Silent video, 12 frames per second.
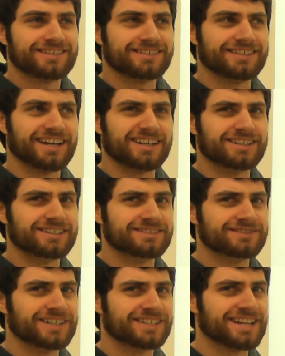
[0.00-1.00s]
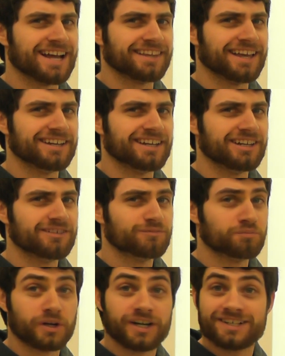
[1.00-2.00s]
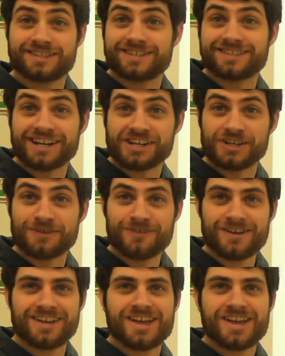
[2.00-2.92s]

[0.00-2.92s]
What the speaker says: Yeah, I know, it's not that neat, but it is distinctive.